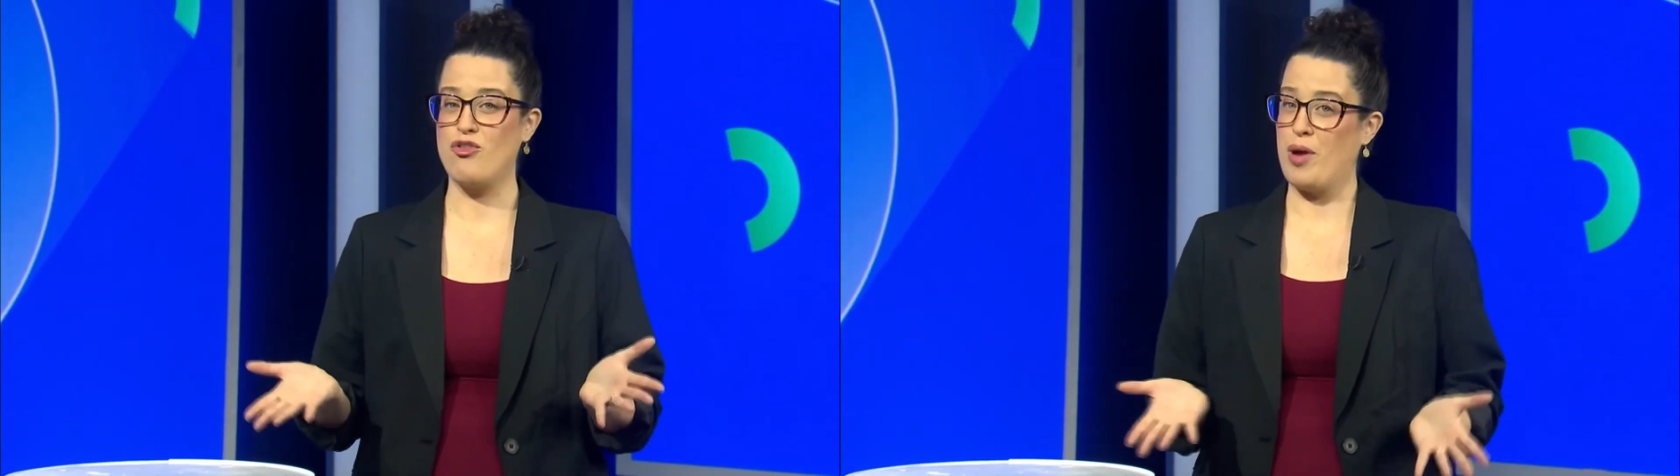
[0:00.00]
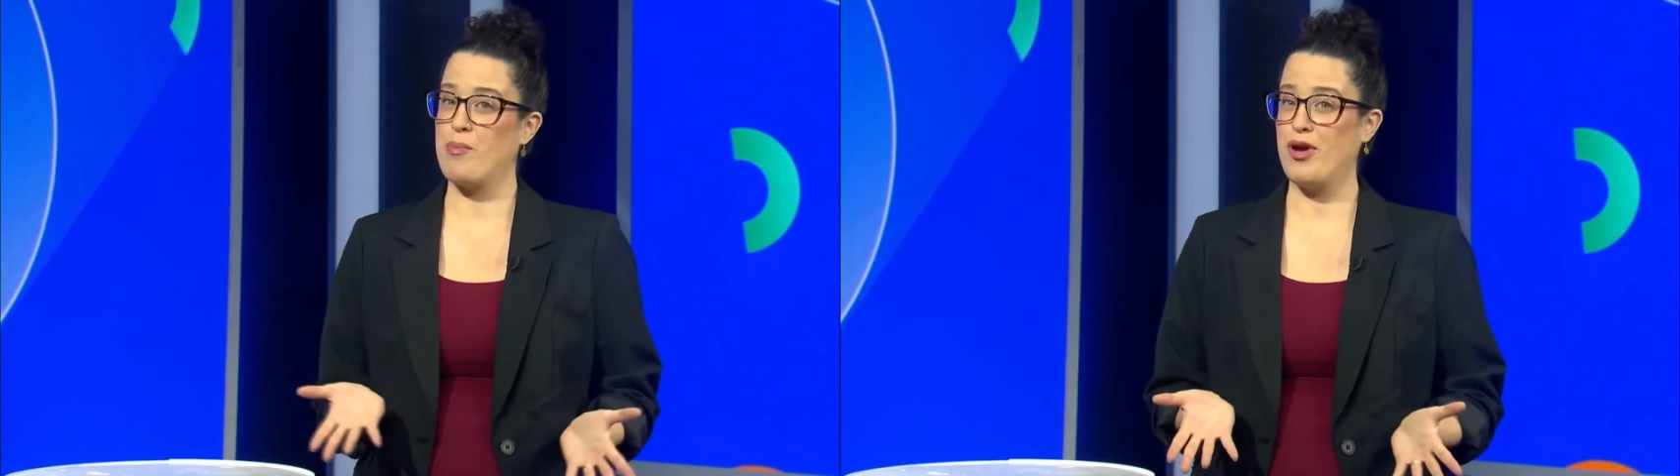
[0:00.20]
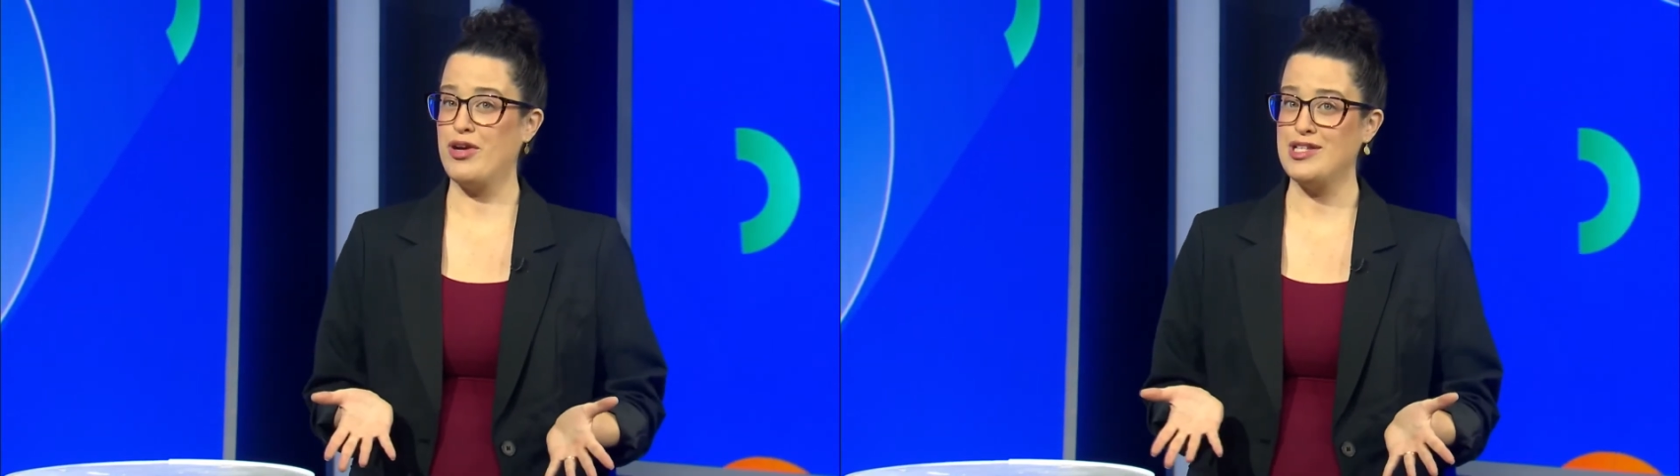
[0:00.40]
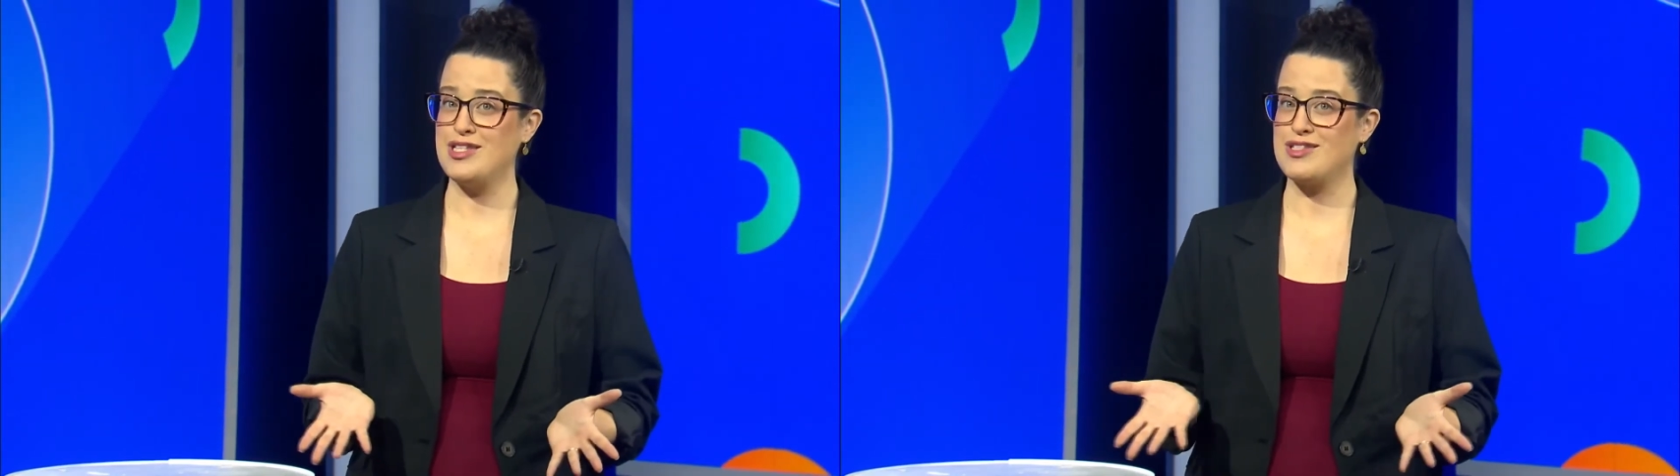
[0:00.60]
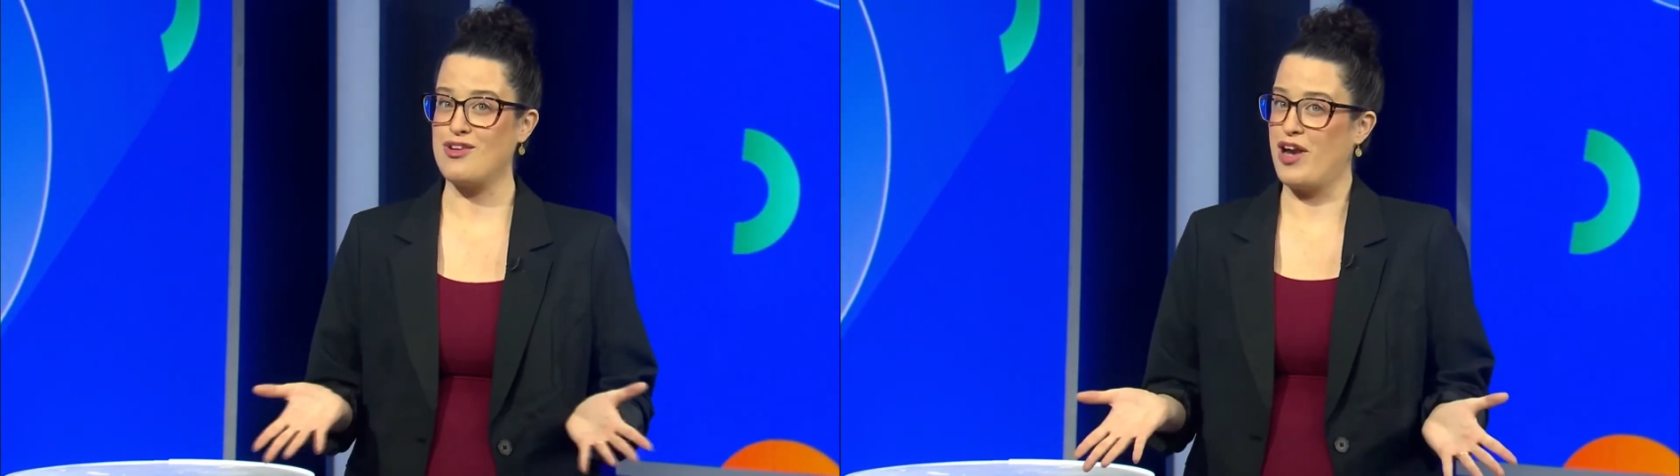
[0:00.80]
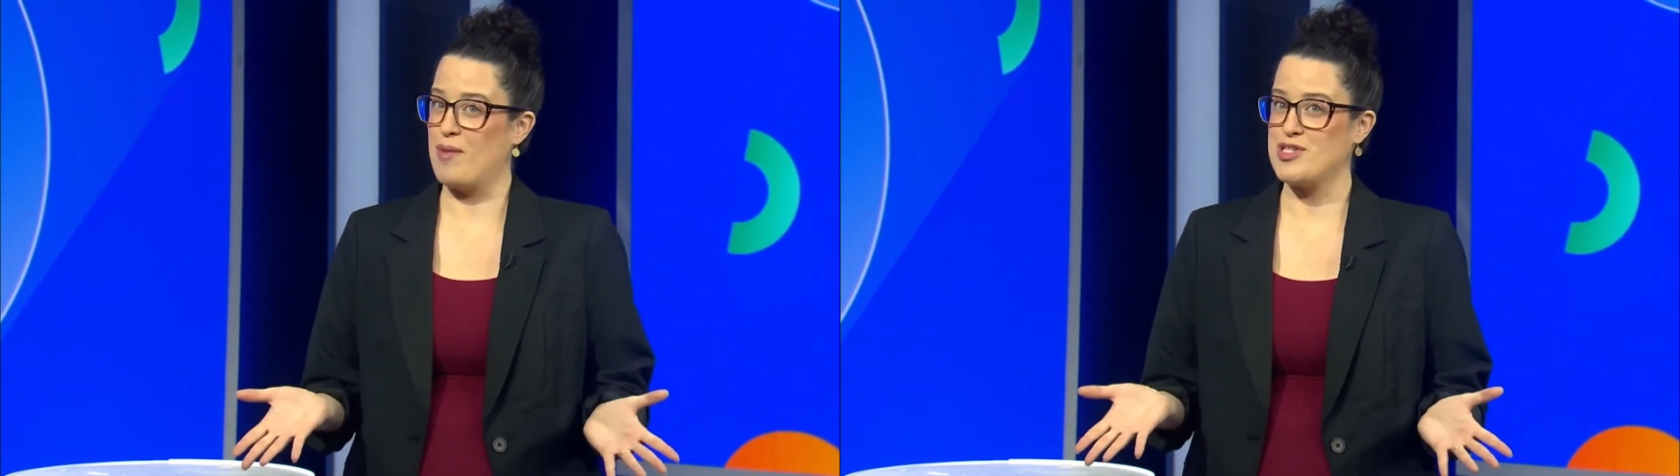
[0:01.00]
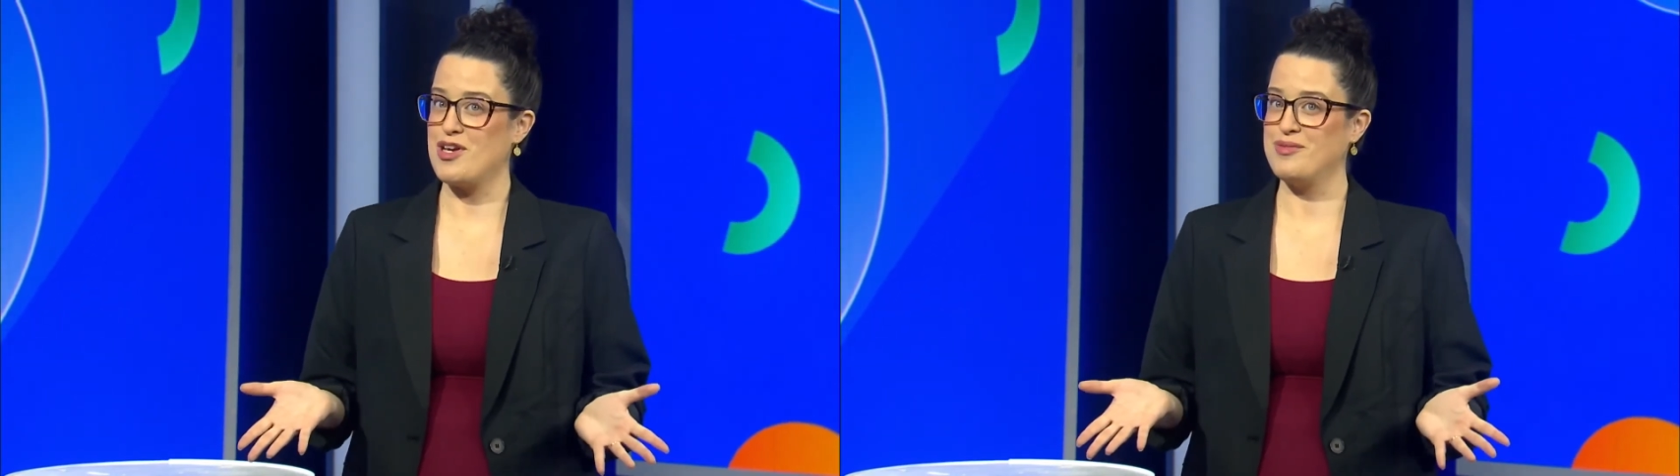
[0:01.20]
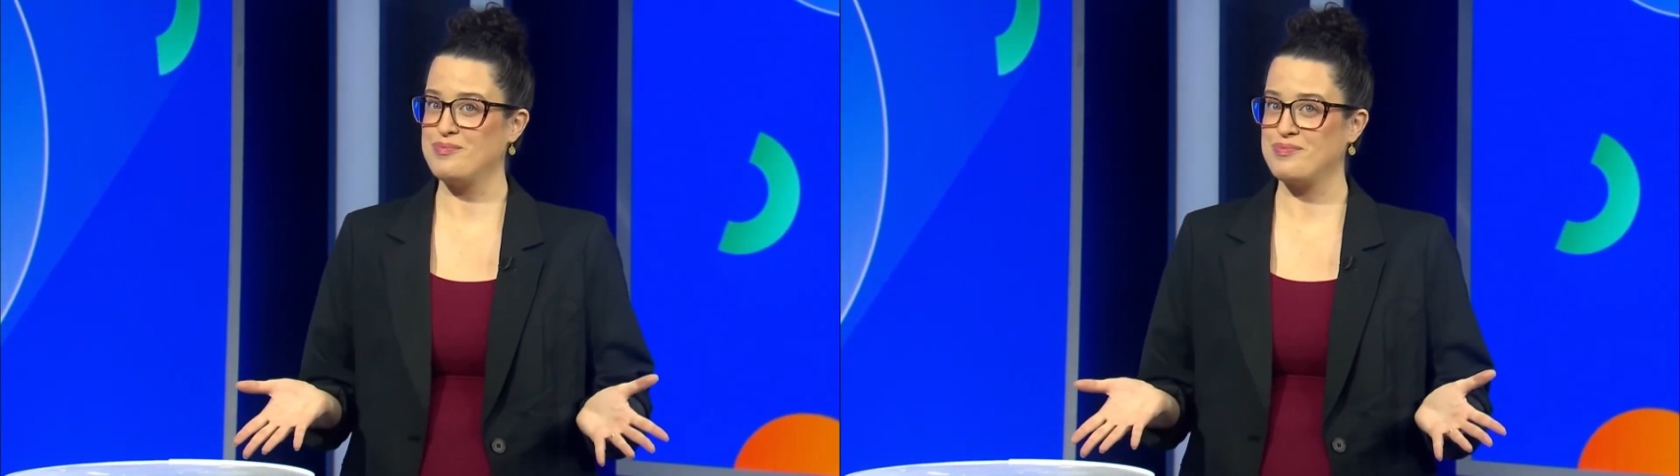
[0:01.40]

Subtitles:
grandparents on Amazon.